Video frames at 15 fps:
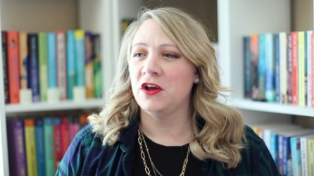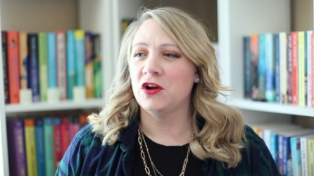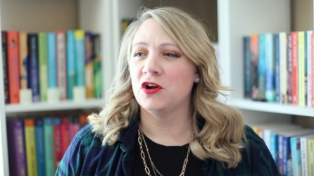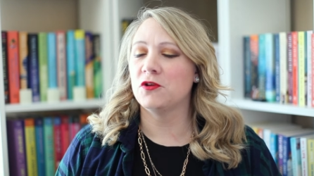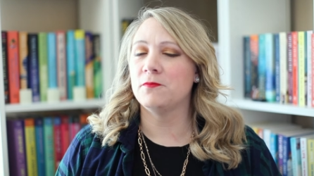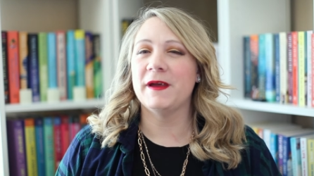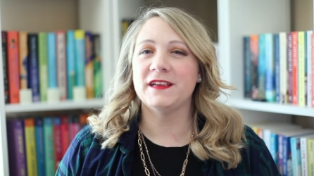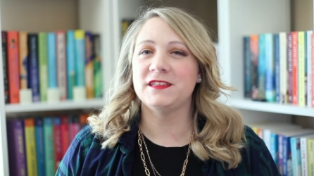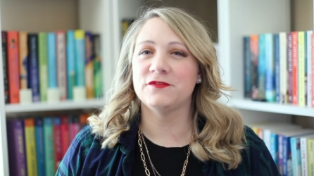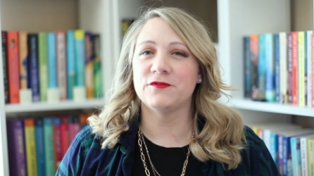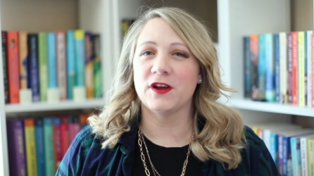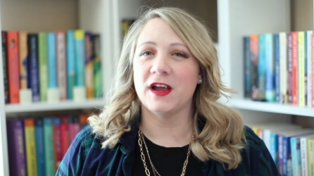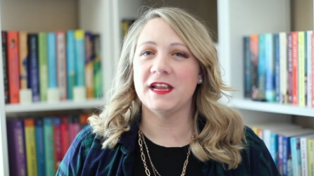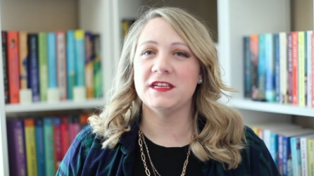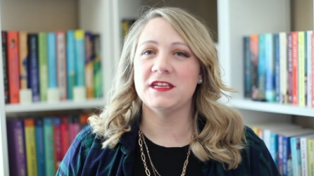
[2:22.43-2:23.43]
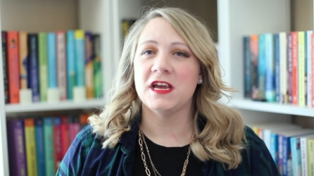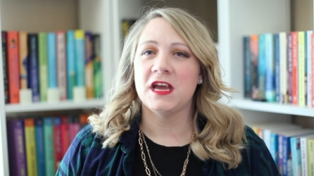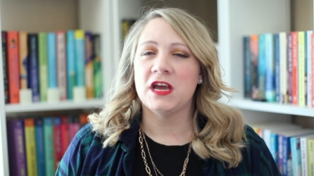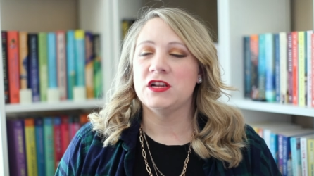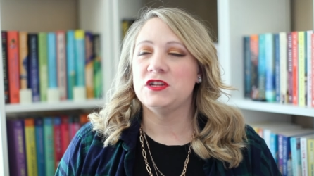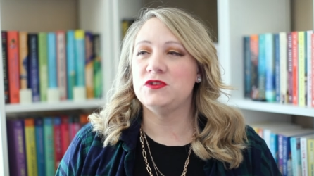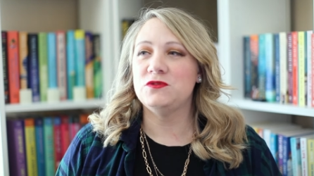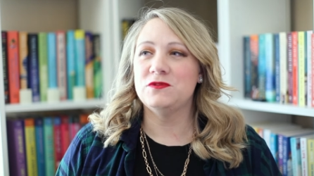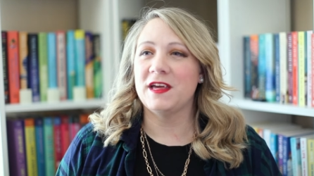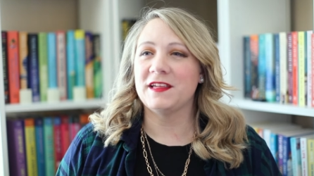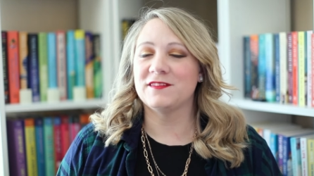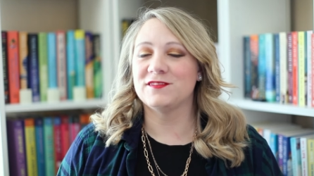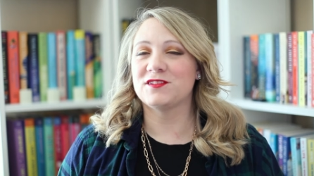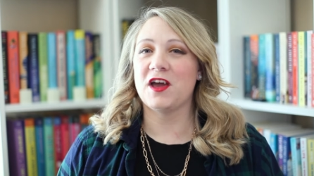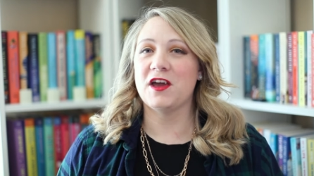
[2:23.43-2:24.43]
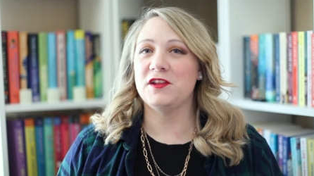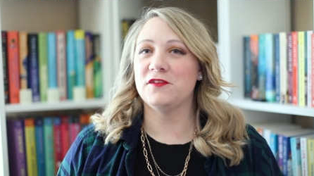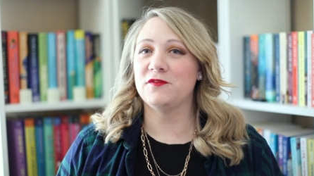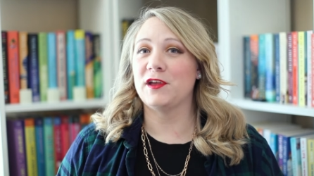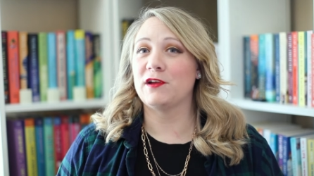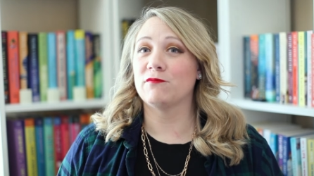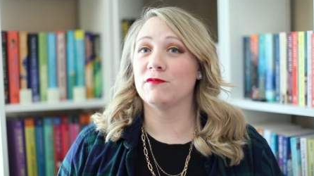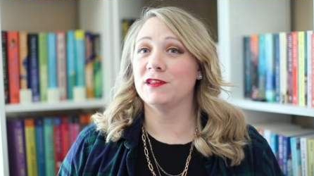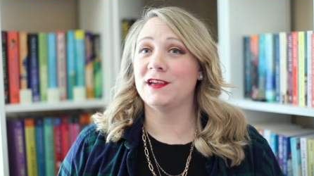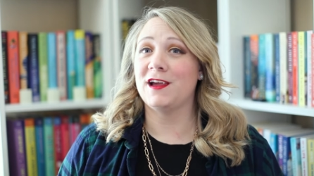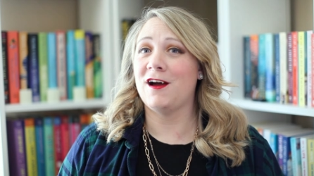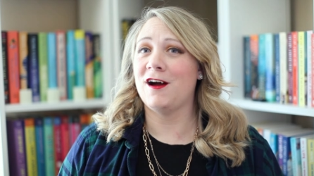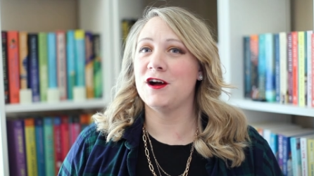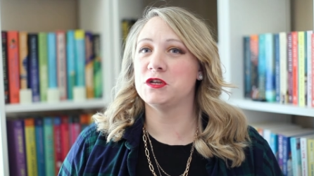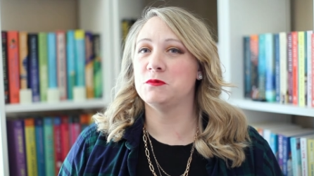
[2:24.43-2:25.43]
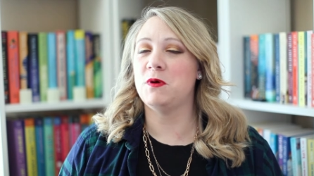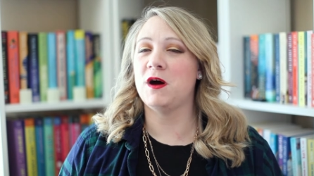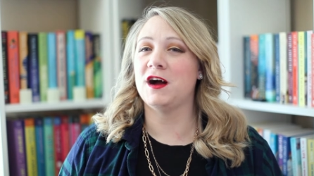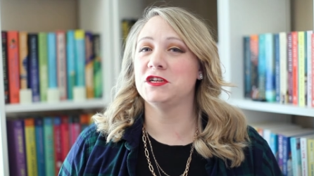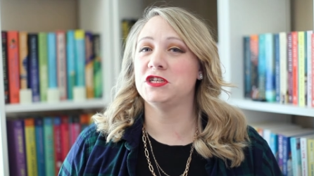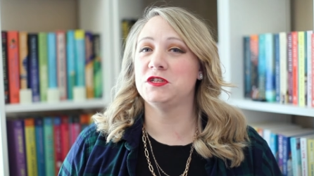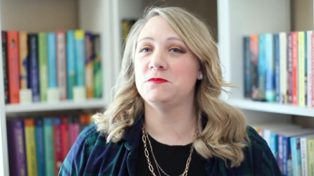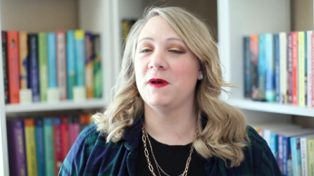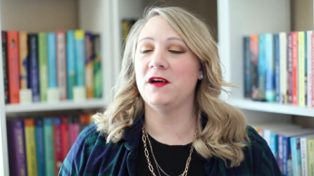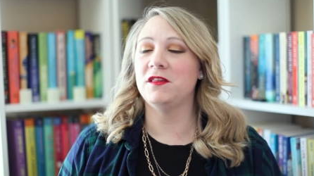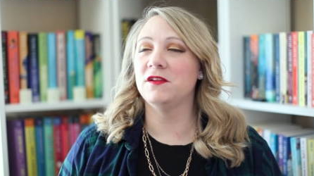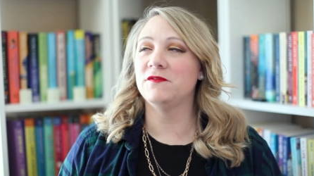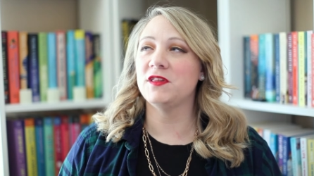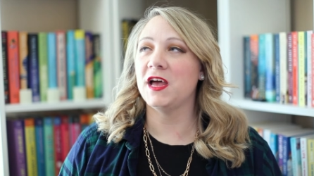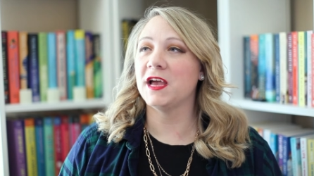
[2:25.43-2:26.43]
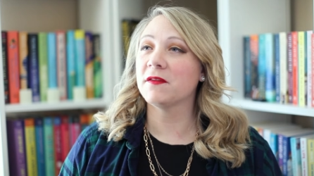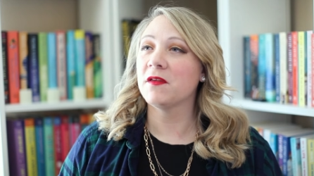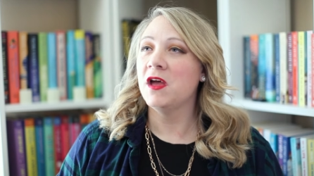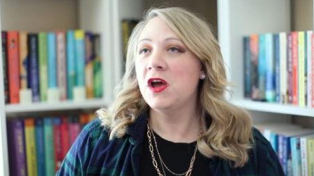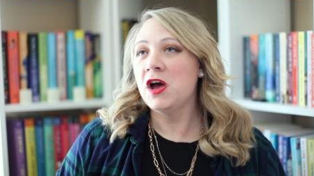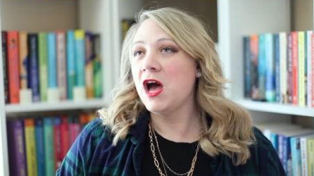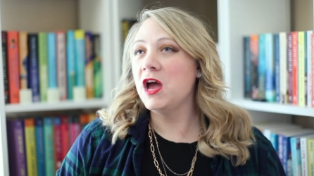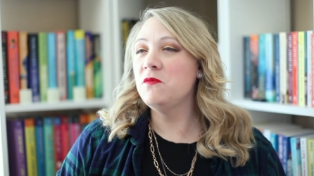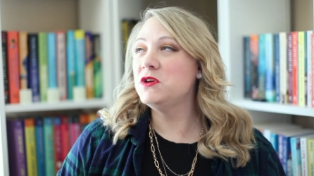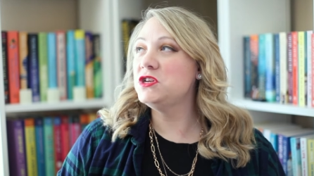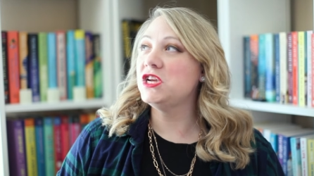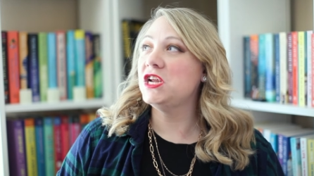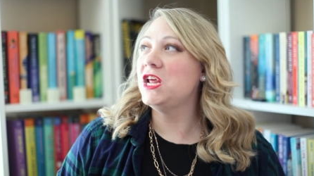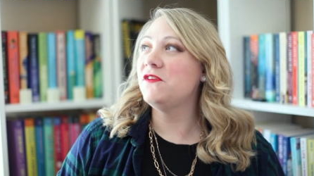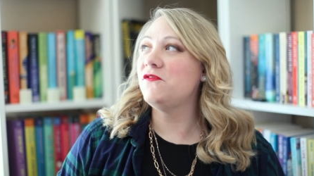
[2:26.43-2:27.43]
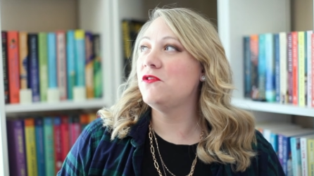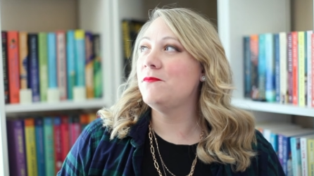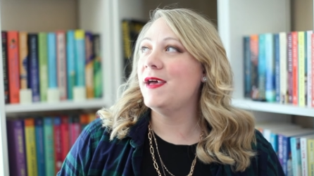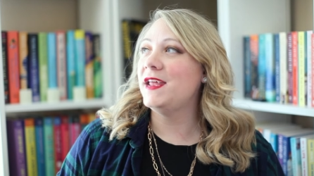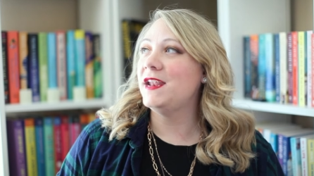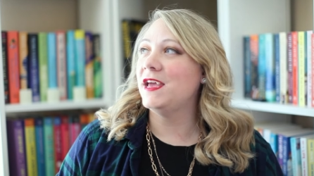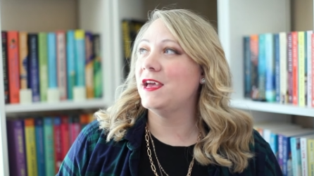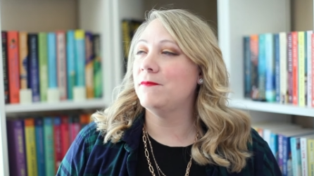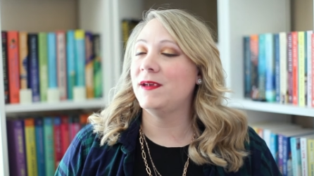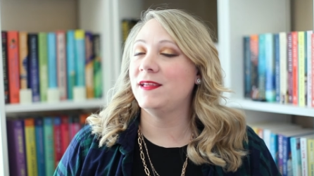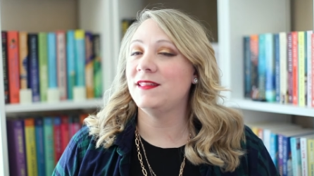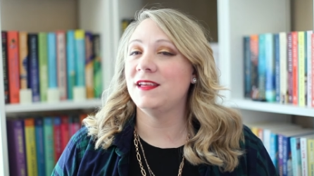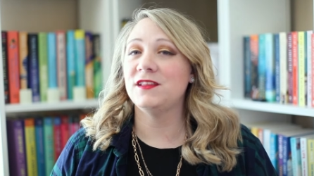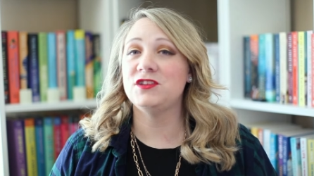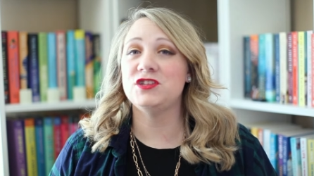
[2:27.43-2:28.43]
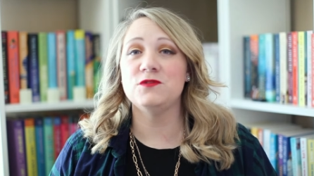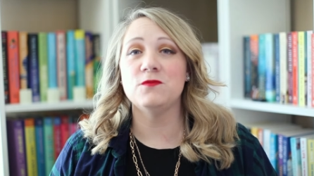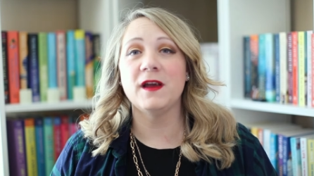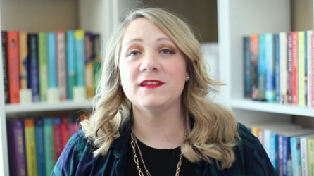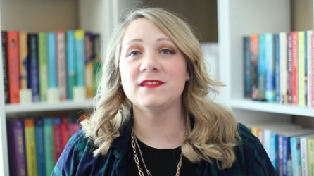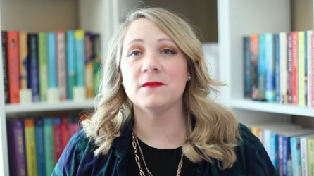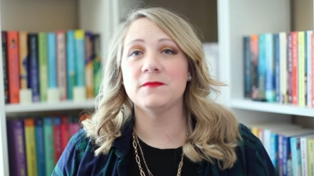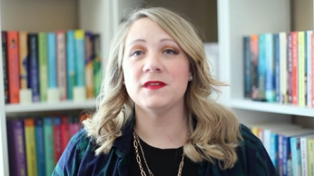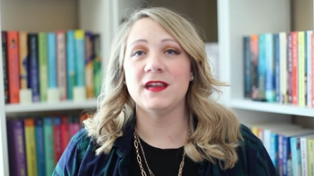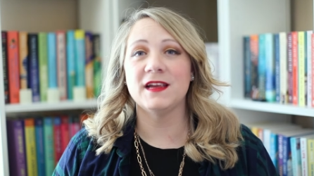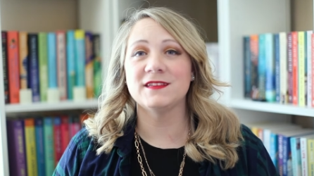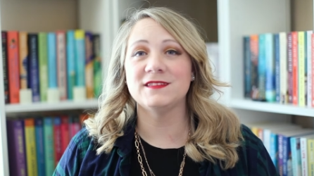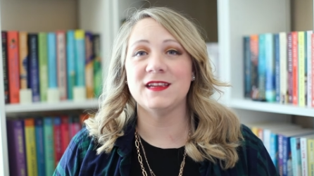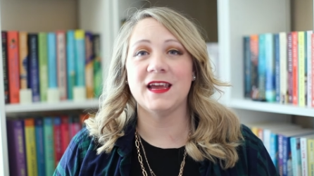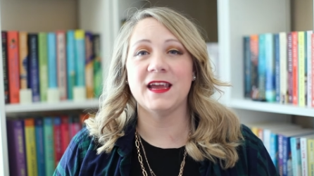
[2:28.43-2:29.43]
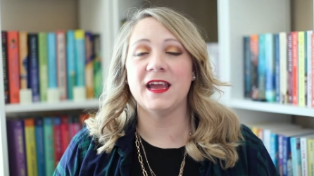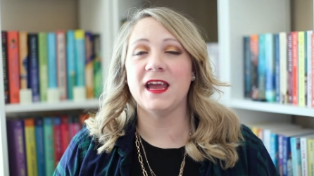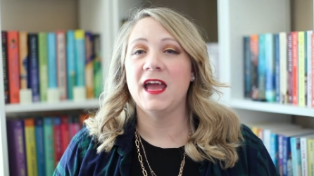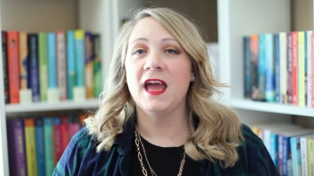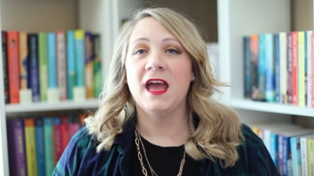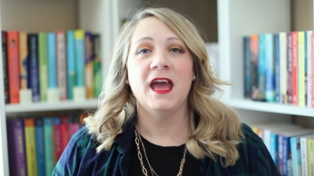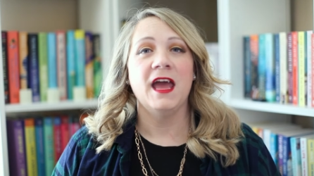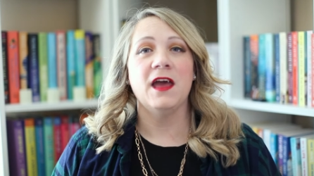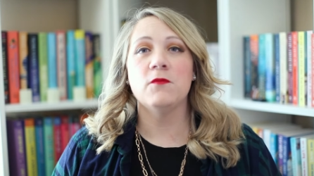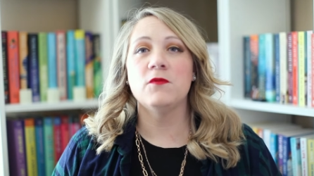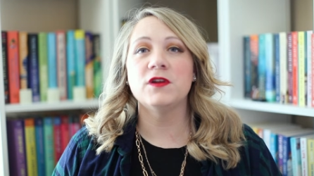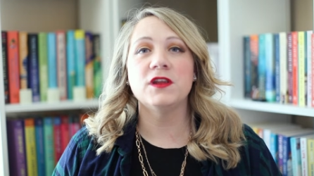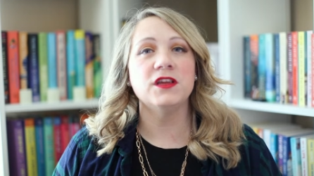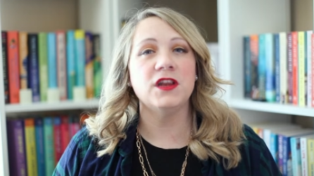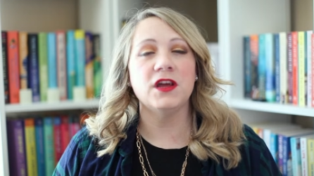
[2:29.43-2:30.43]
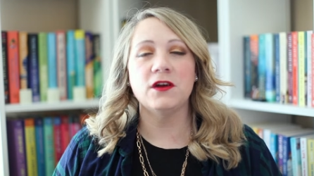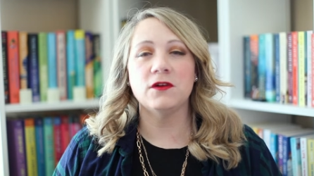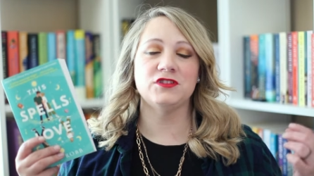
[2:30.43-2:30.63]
her best friend do like this kind of like really hodgepodge spell of like, I wish I never met him. And then she wakes up the next day, and what do you know?